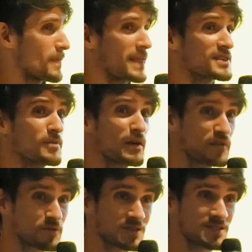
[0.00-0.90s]
So by
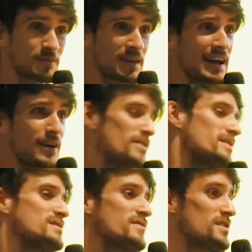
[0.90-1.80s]
filtering something out that
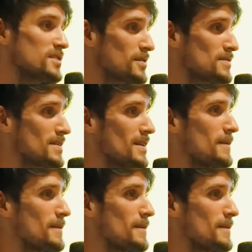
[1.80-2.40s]
is for you,